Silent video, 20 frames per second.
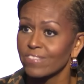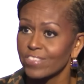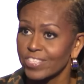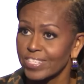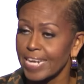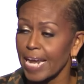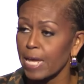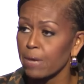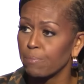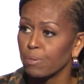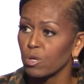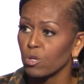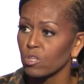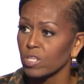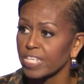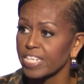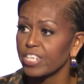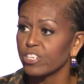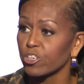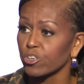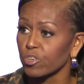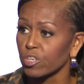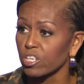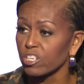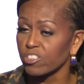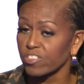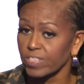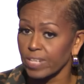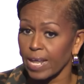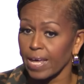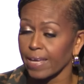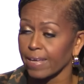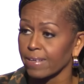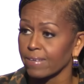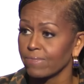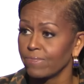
stable leader looks like.